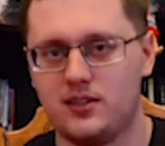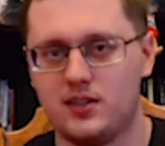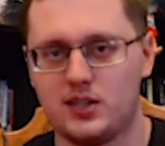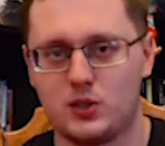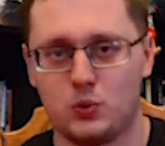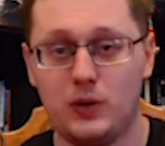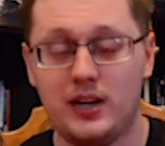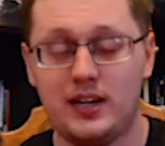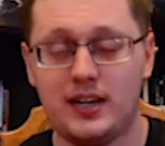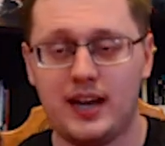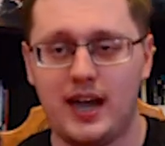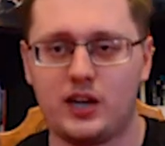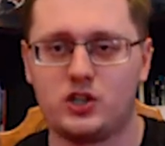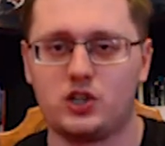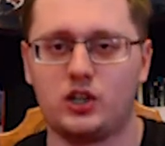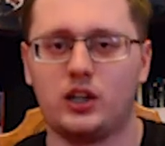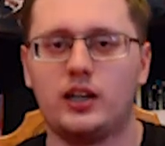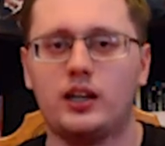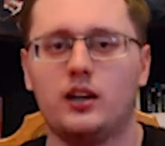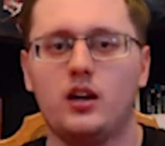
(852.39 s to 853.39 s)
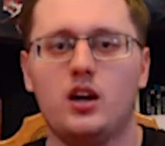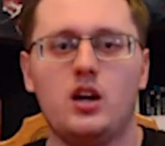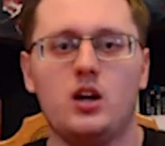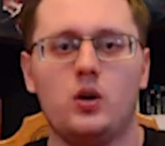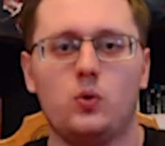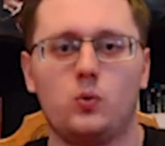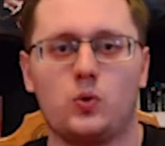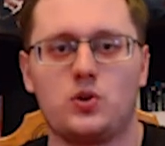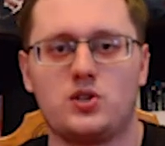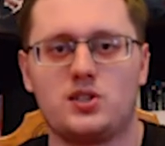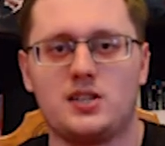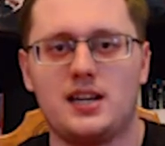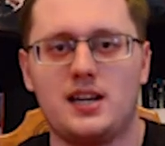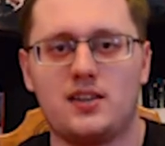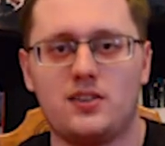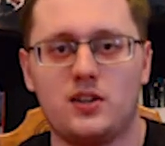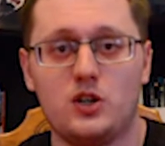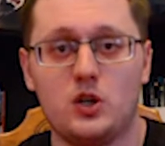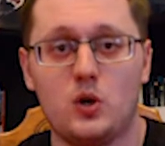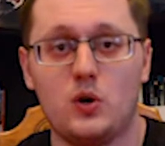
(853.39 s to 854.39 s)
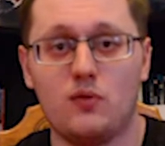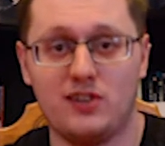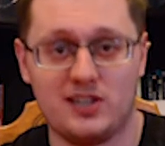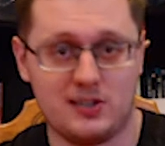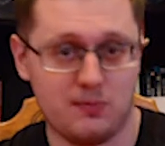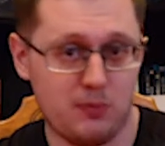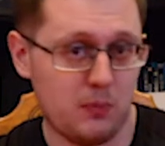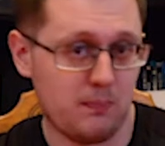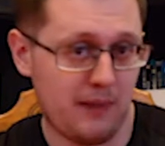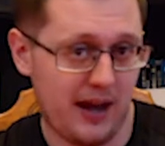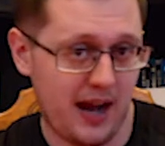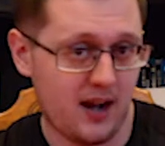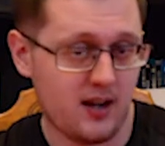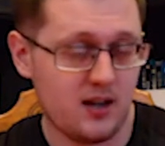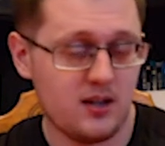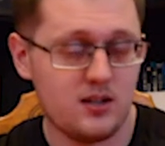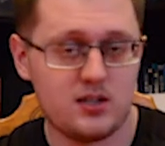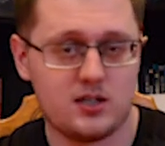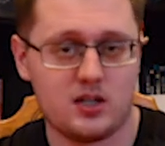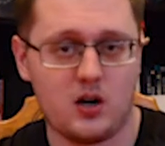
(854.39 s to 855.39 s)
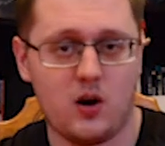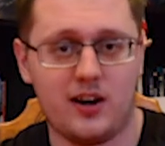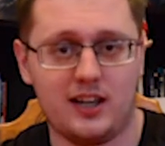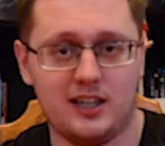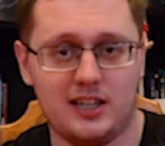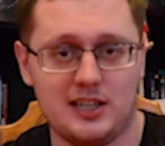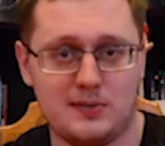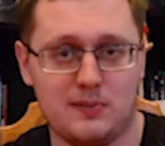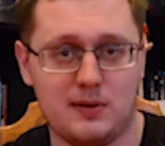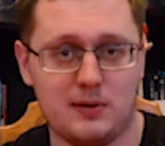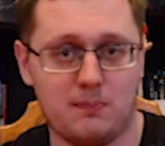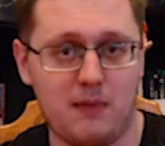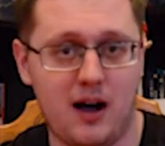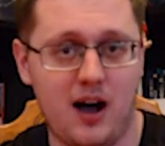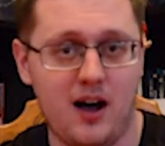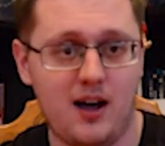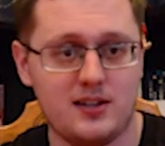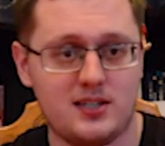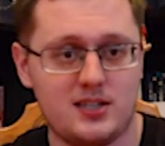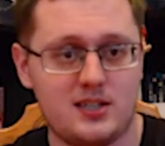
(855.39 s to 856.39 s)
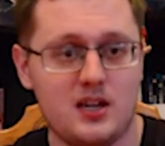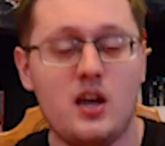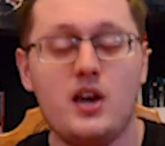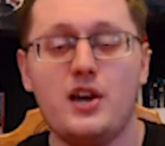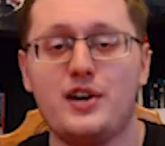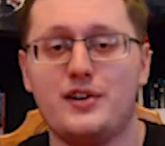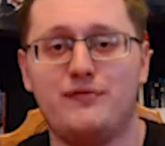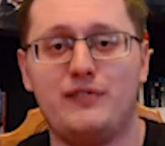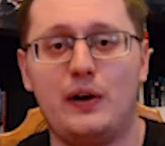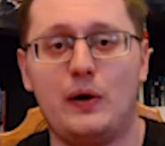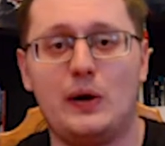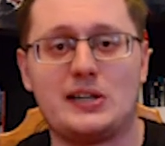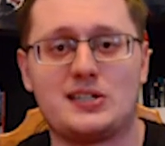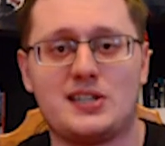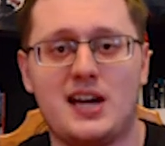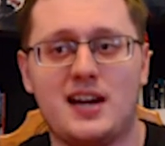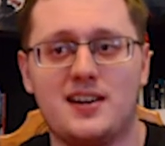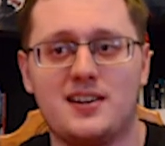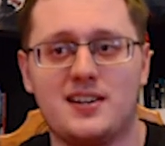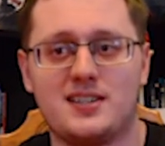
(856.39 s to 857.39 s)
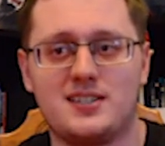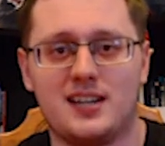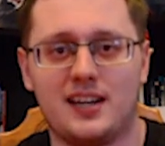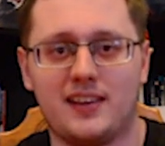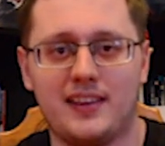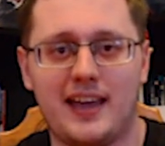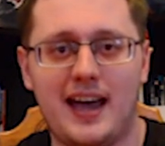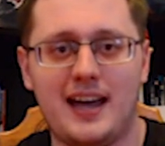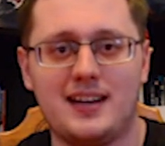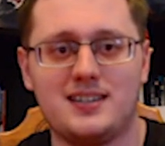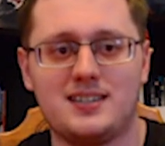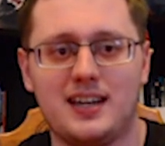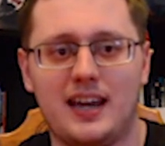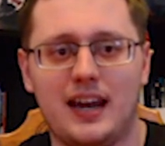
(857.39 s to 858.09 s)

This week, actually, we're seeing The New Invisible Man, starring Elizabeth Moss. Very excited to see that.